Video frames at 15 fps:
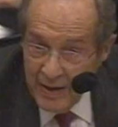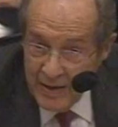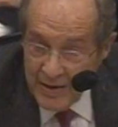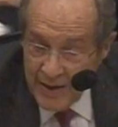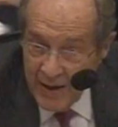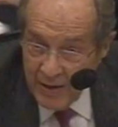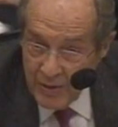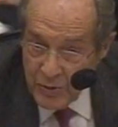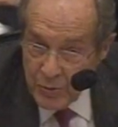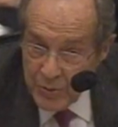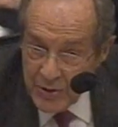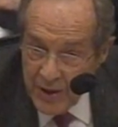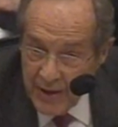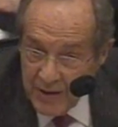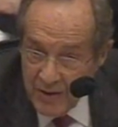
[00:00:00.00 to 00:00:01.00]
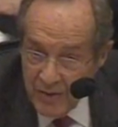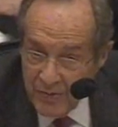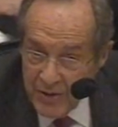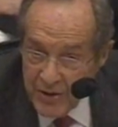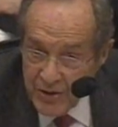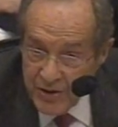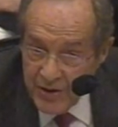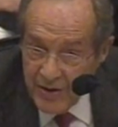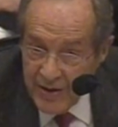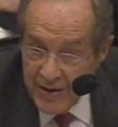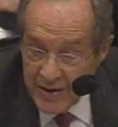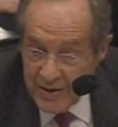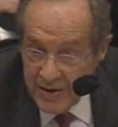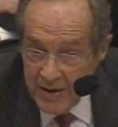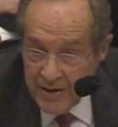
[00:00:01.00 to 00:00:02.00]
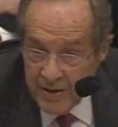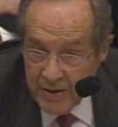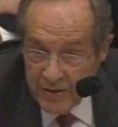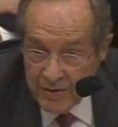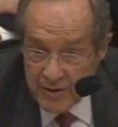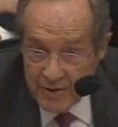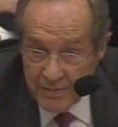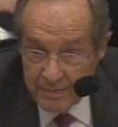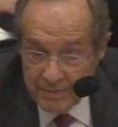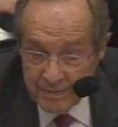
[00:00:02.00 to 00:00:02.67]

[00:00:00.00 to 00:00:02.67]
challenge which I can envision in the next 10 years.